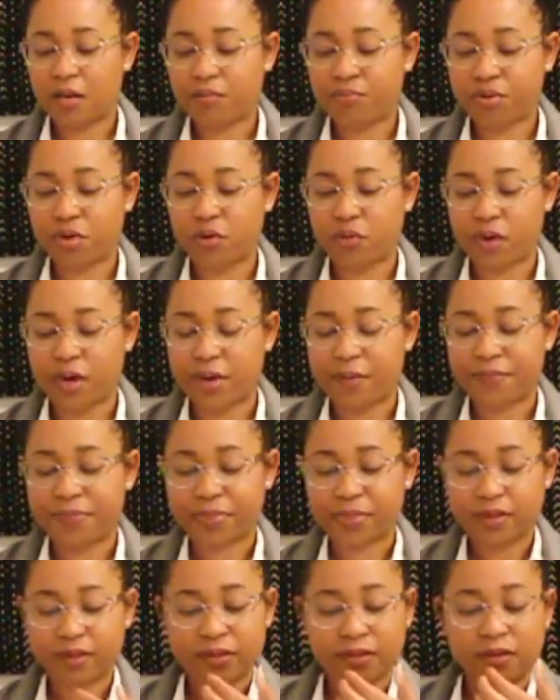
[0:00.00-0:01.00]
program
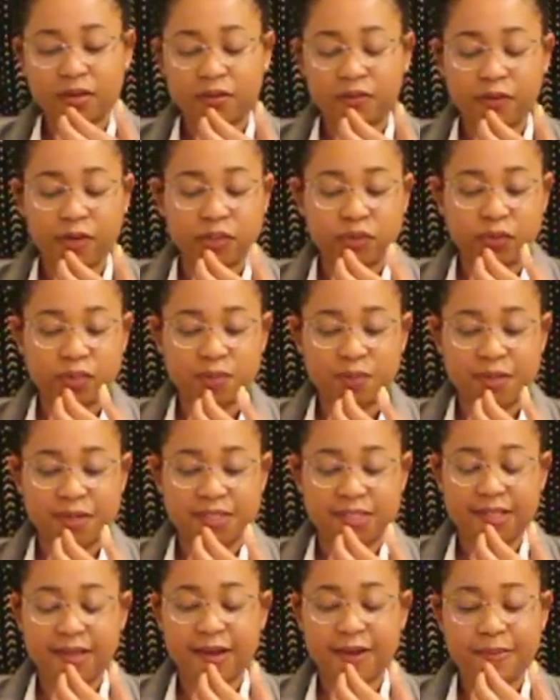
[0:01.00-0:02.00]
or virtual
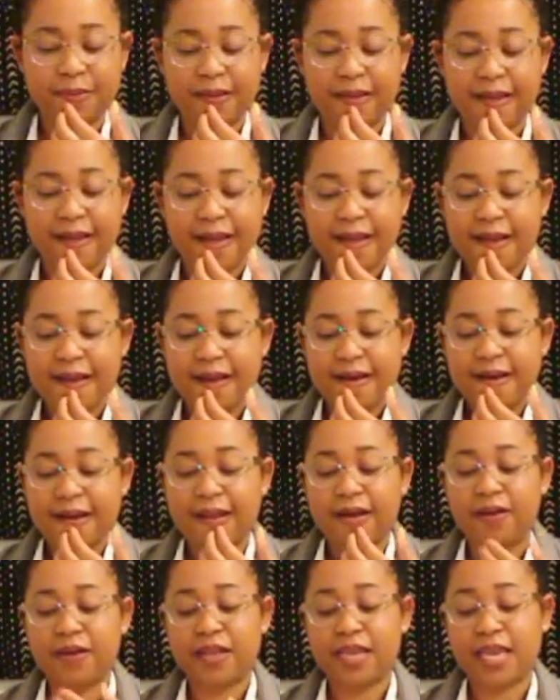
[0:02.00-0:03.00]
speech therapy.
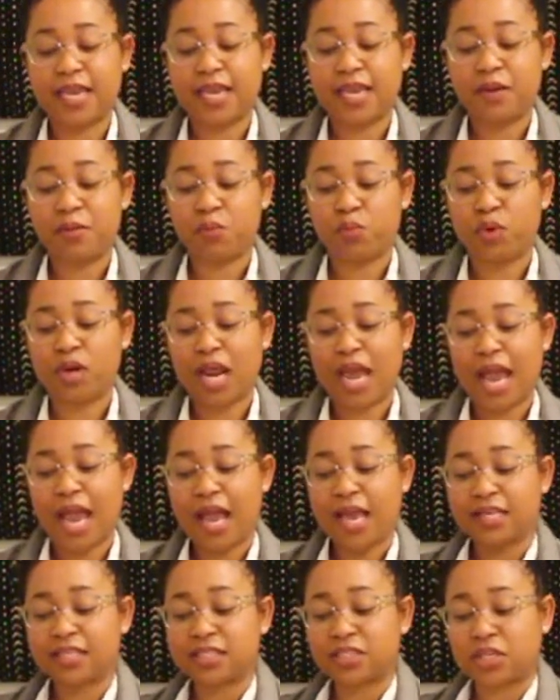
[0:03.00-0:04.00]
Now, again, when
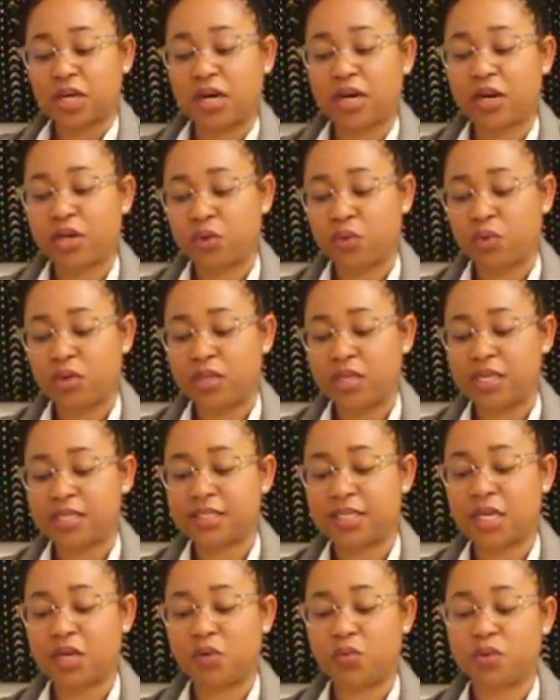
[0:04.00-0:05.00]
I started doing
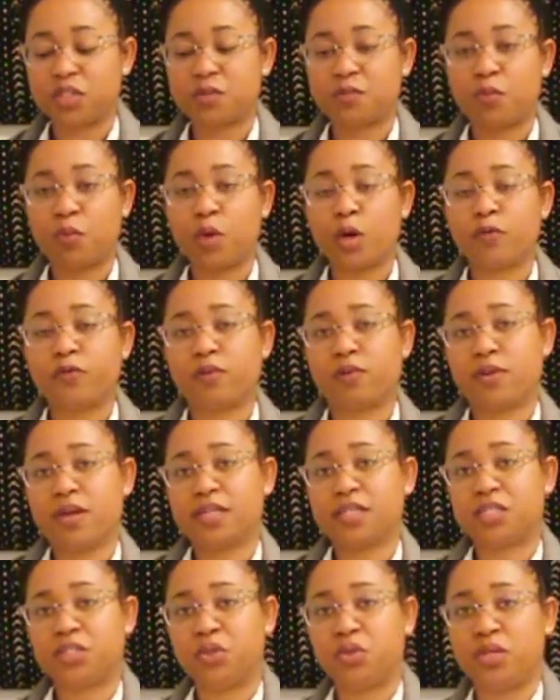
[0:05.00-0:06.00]
this, it was more for my
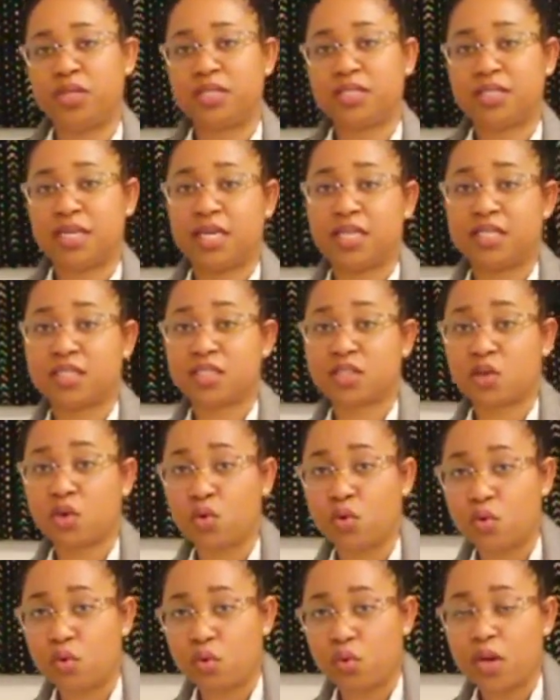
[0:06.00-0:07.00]
students in
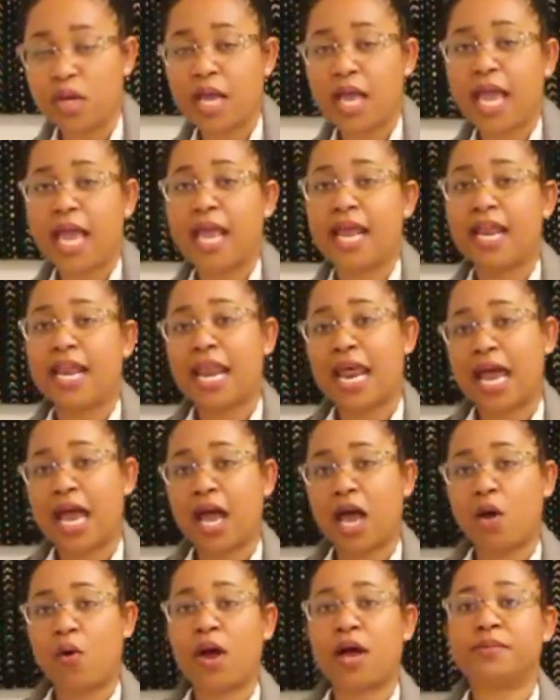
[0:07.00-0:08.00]
school, and
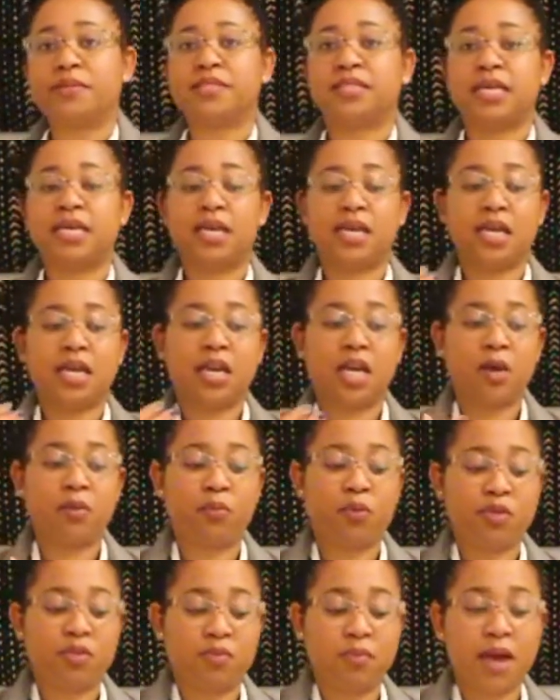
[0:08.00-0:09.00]
now I'm setting it
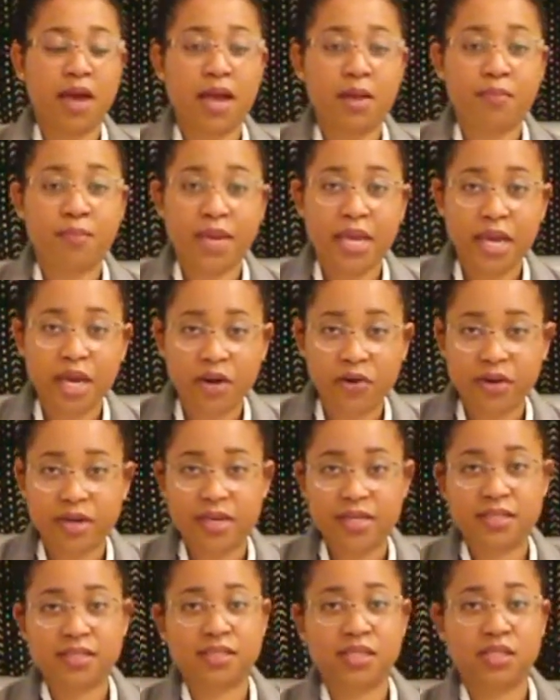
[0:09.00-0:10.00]
up with my
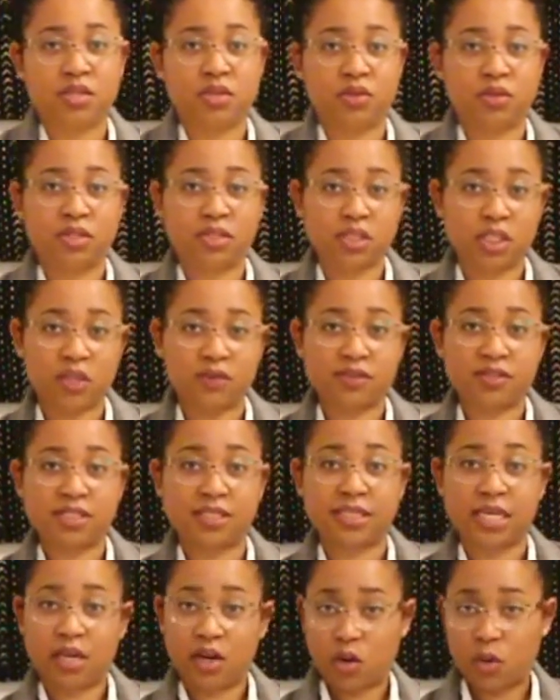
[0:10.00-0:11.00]
parents to do the
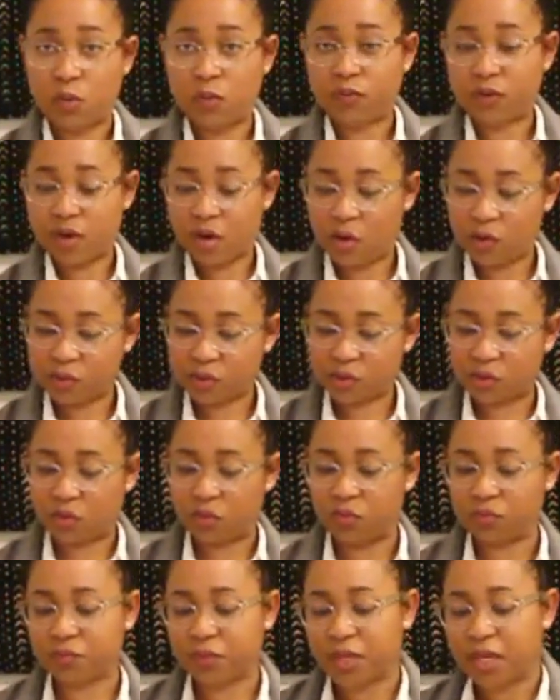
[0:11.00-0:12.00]
services at home for
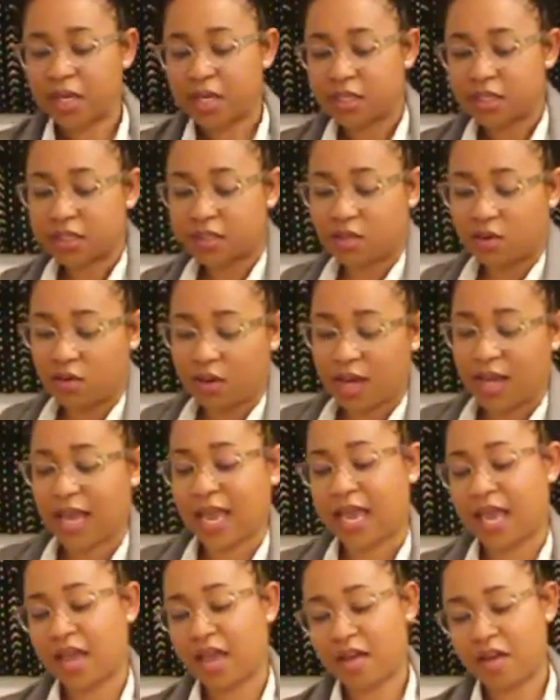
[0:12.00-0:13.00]
homeschool. So I
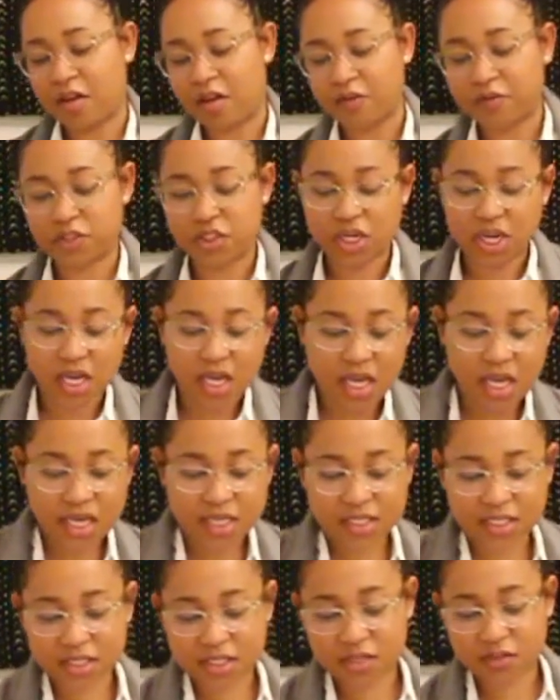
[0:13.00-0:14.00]
have
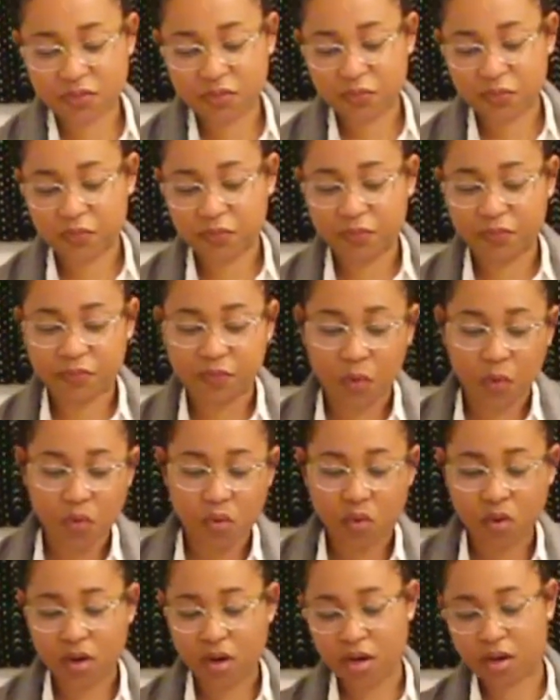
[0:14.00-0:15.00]
just
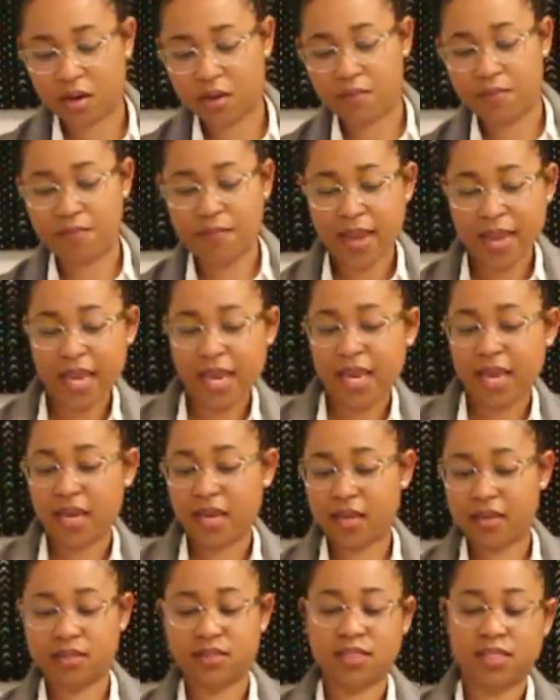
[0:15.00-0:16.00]
four
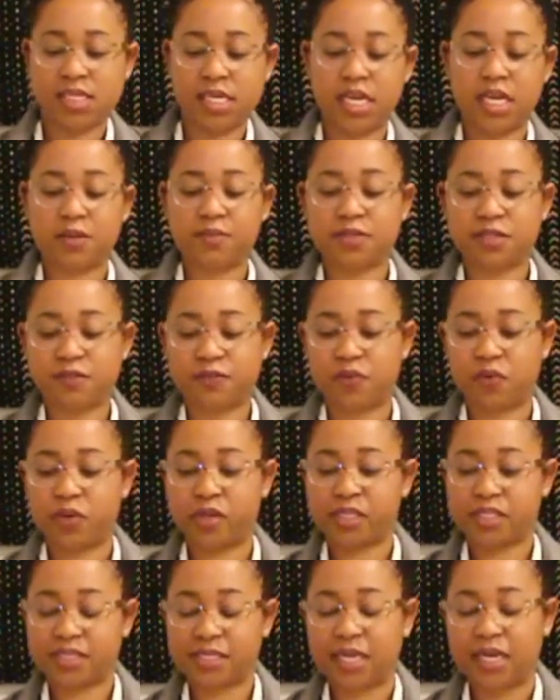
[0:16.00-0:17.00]
main tips
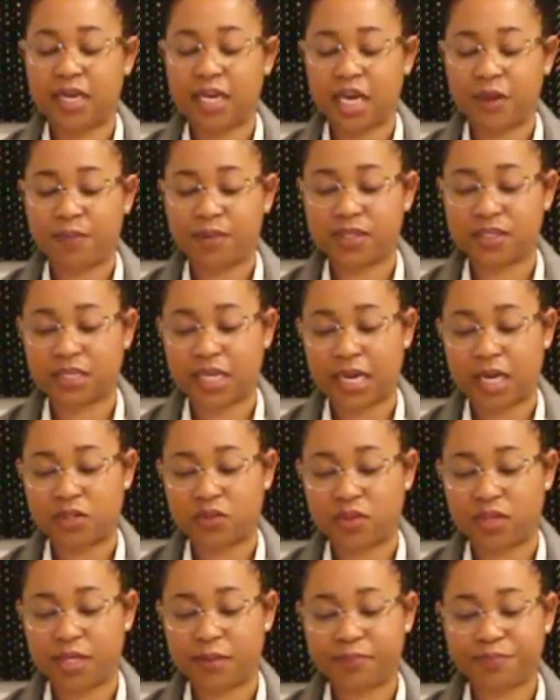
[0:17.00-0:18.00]
for setting up and
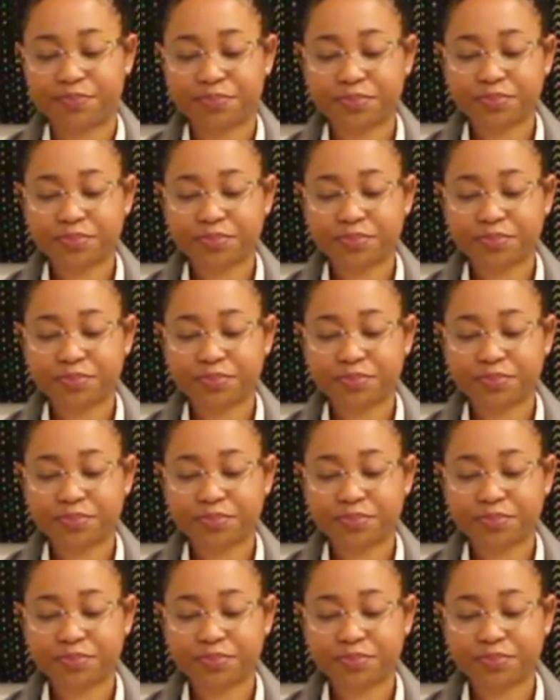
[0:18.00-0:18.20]
scheduling.